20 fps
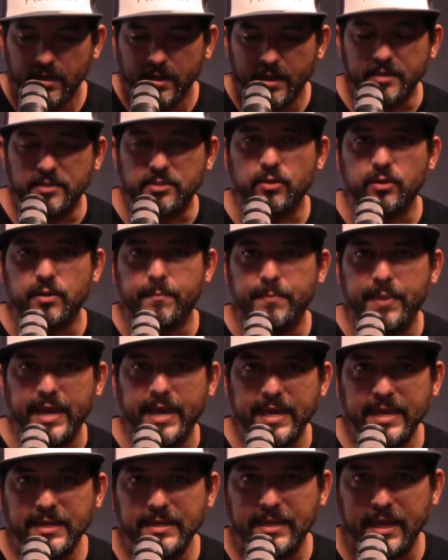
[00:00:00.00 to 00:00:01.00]
And so the
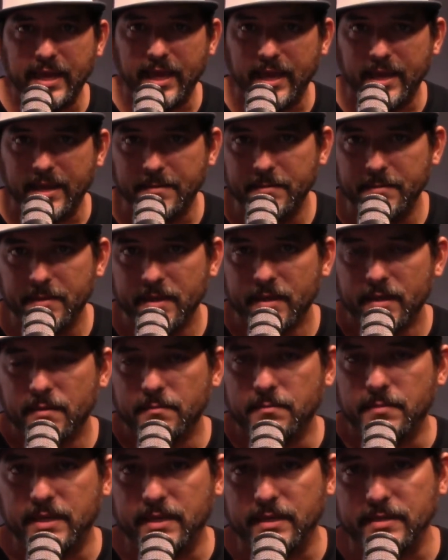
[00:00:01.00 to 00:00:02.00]
pain came
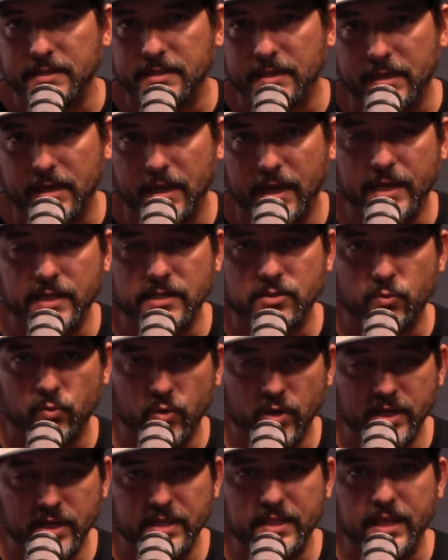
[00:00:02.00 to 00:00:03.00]
because the clients
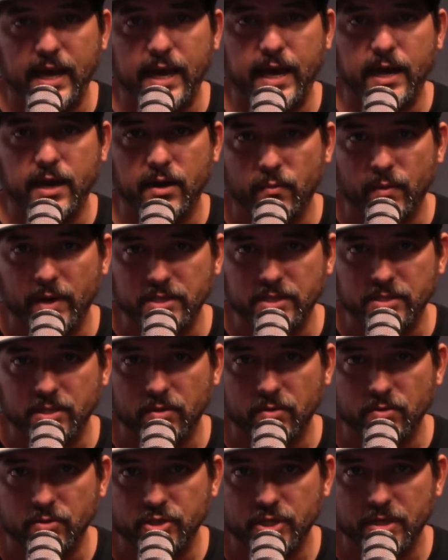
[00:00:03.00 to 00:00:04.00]
wanted the higher
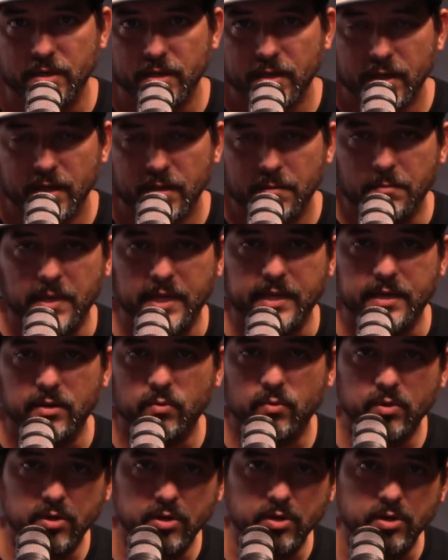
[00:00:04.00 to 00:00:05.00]
resolution, but in
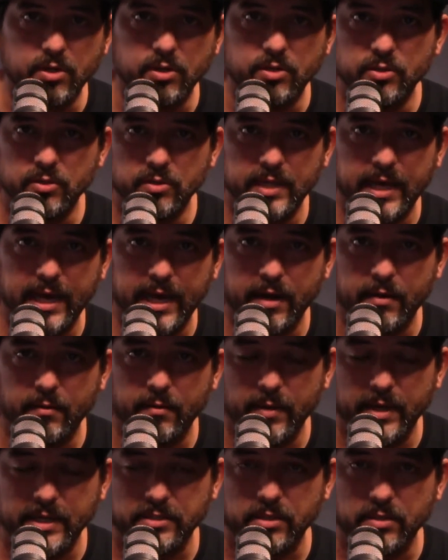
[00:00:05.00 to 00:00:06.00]
order to do the higher
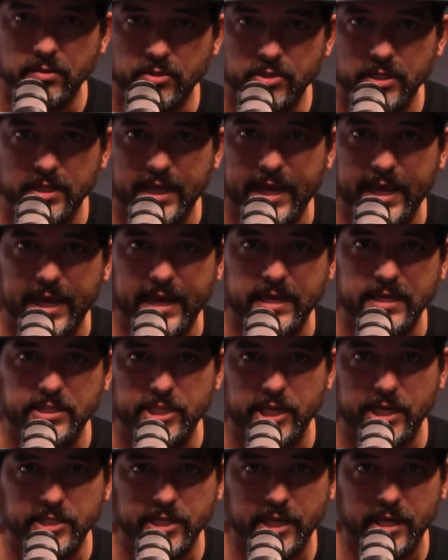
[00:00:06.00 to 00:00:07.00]
resolution, they had to
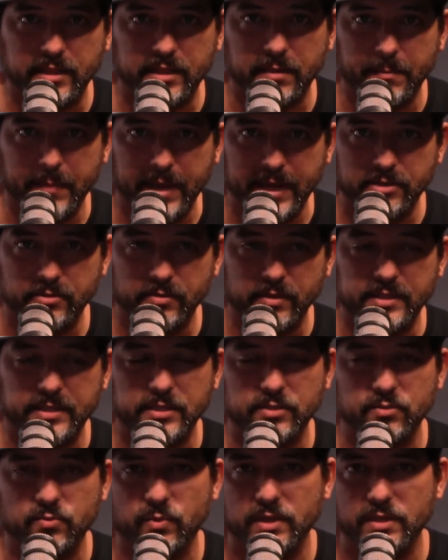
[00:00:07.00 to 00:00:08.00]
change out the matrix
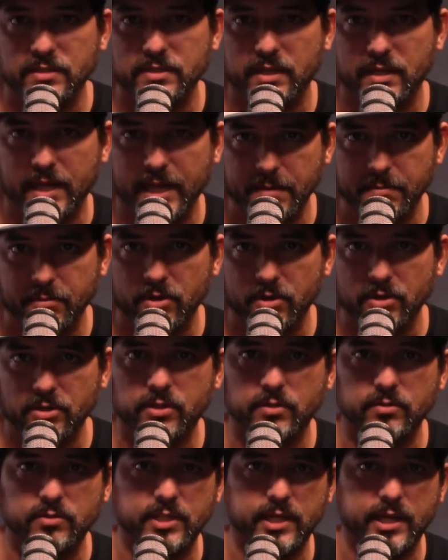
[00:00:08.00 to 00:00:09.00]
as well as the labor
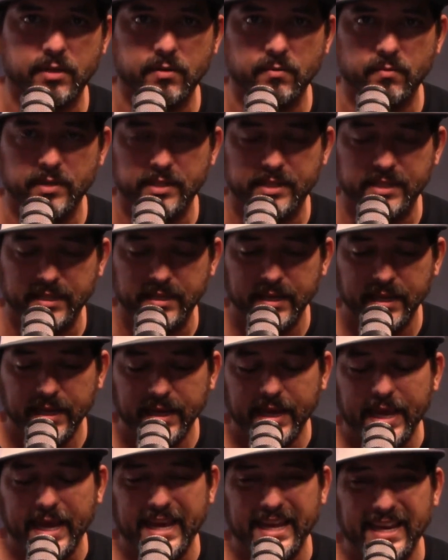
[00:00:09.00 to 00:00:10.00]
associated with it,
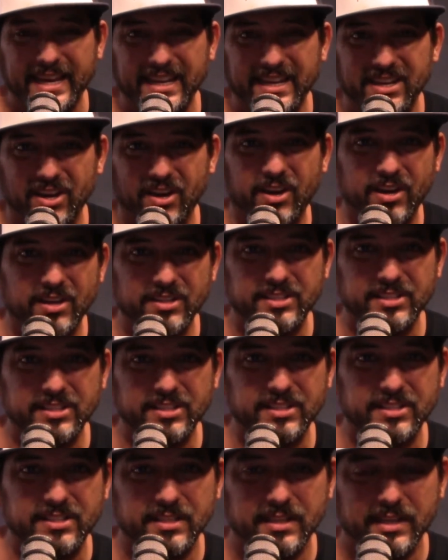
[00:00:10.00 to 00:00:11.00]
and it
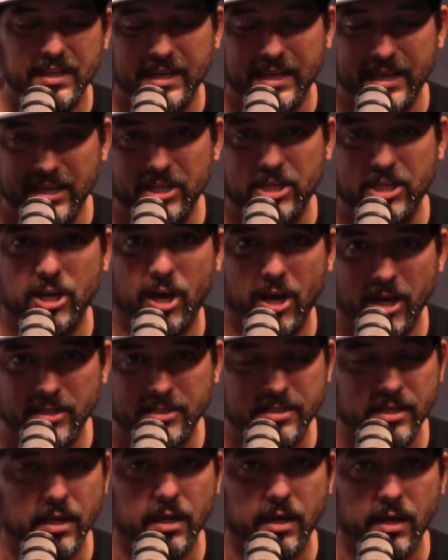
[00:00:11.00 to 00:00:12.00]
costs
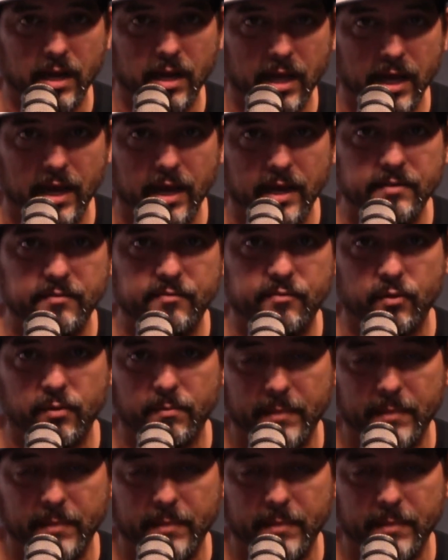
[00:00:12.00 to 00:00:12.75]
a lot for a